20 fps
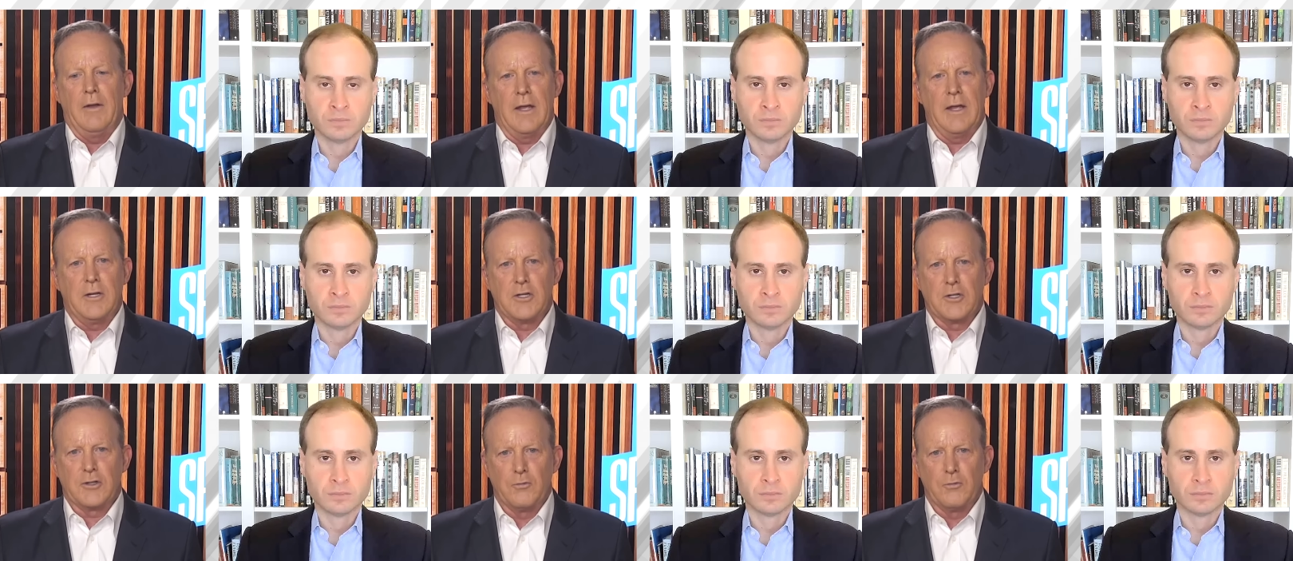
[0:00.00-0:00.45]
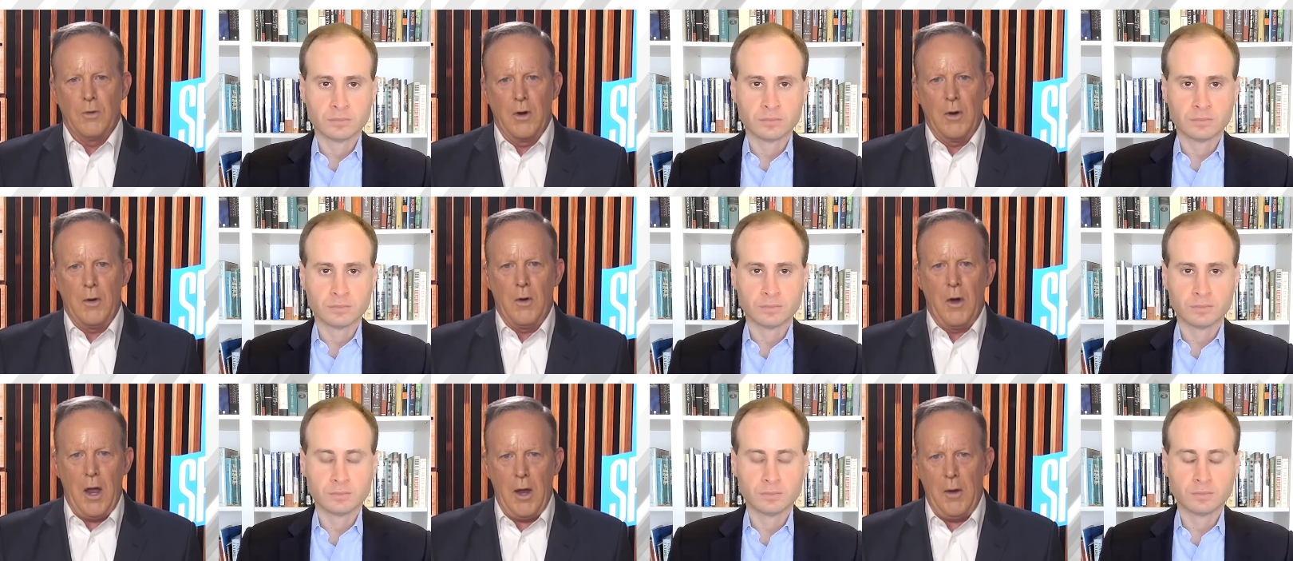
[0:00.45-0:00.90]
Speaker 1: they just, uh,
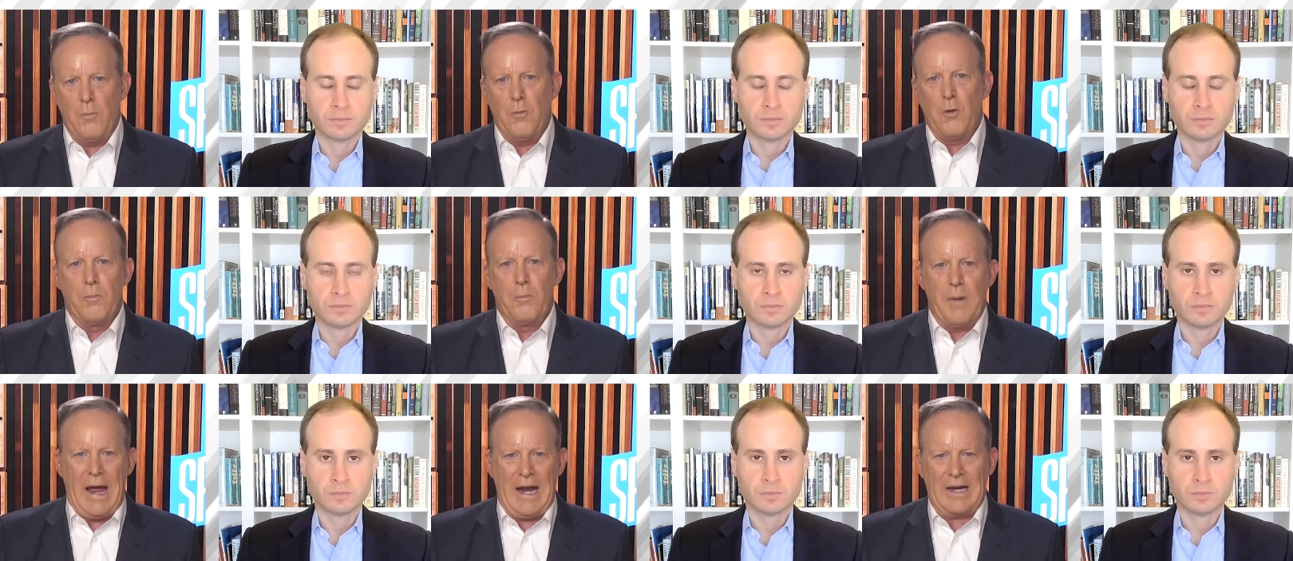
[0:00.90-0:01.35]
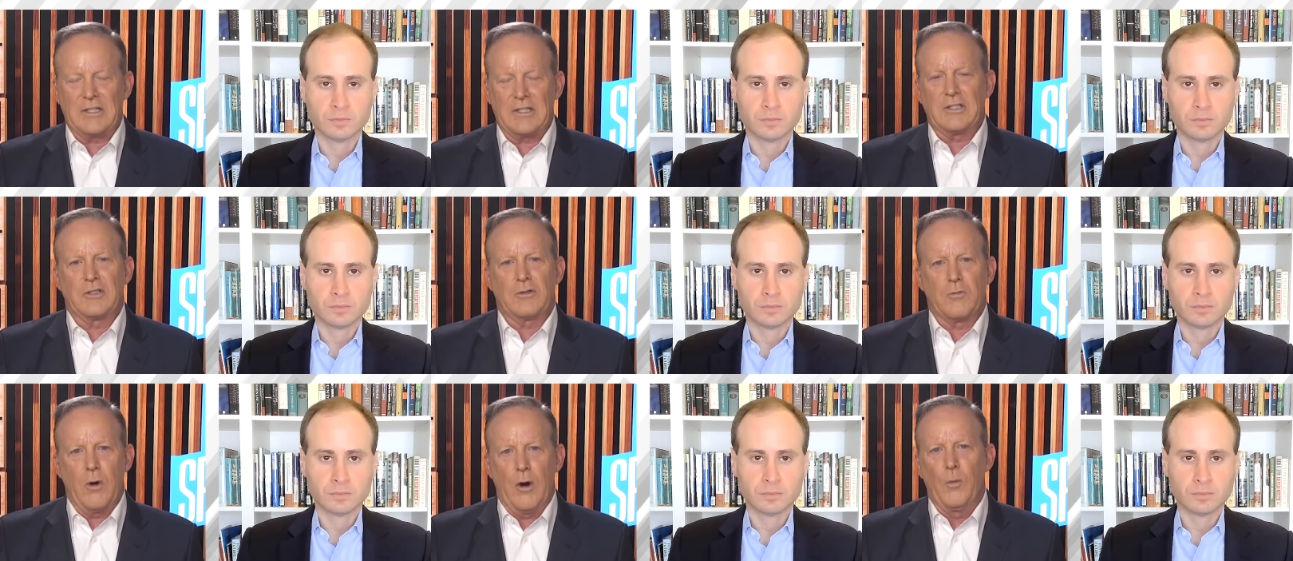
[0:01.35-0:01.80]
and we're back to
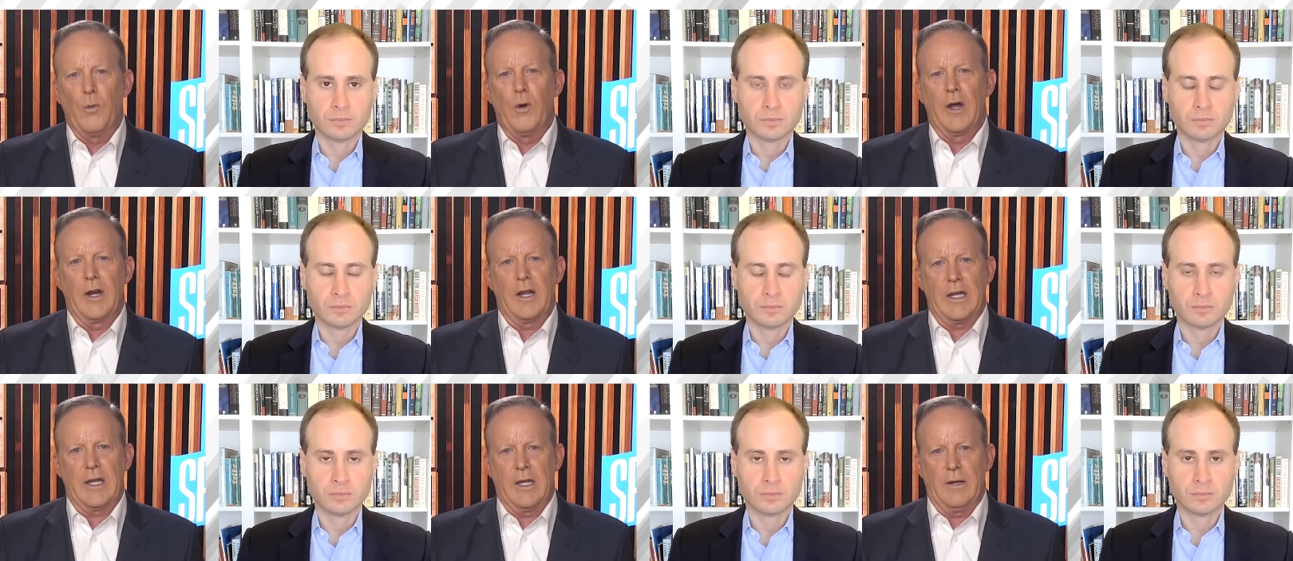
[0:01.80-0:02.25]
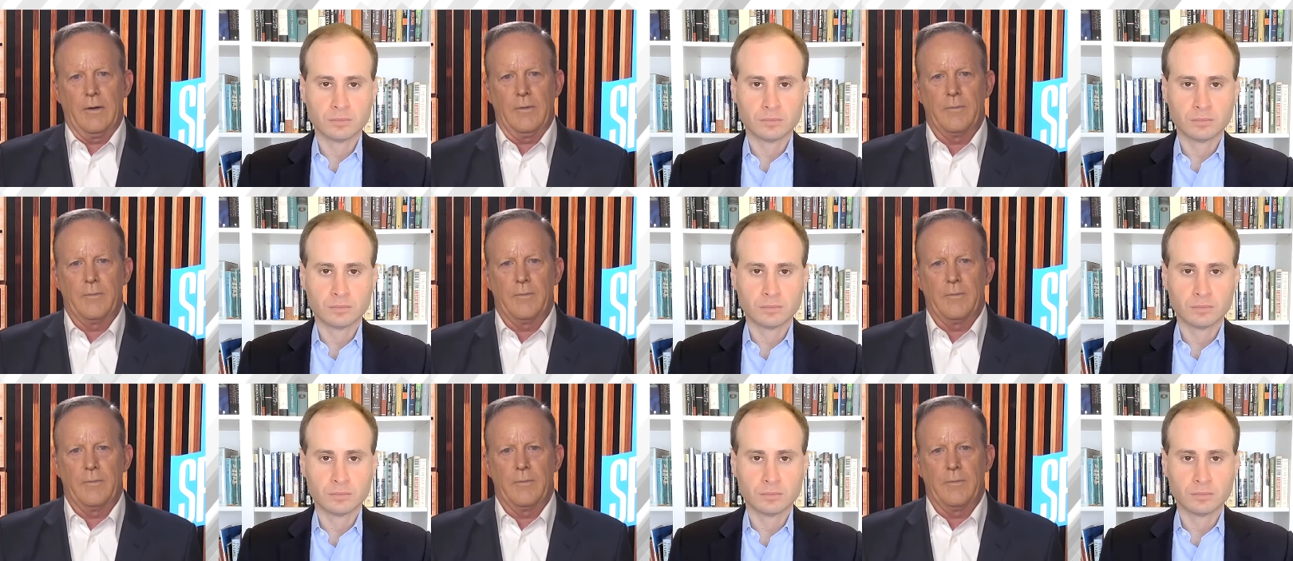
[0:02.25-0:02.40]
square one again.